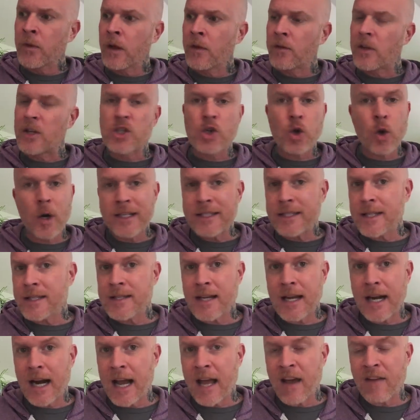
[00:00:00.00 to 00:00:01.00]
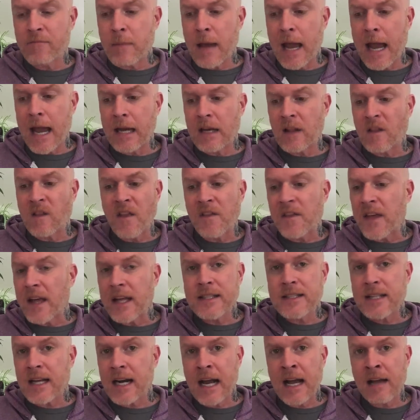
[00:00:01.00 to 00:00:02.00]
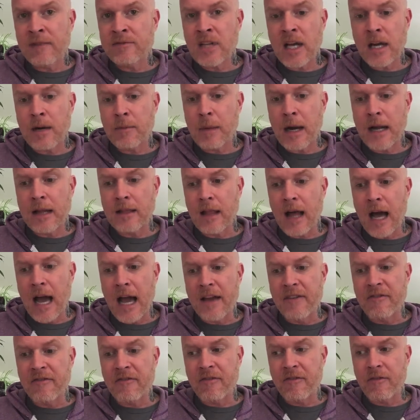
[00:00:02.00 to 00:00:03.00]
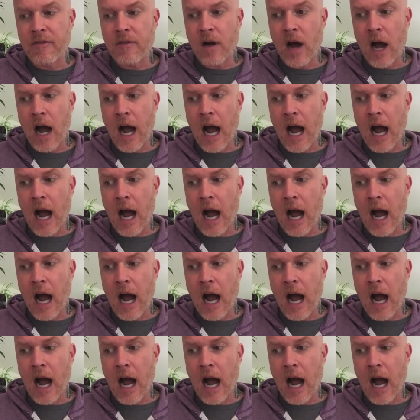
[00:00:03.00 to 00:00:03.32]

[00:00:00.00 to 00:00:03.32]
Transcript: the choices that I have made and the things that I have done in my life,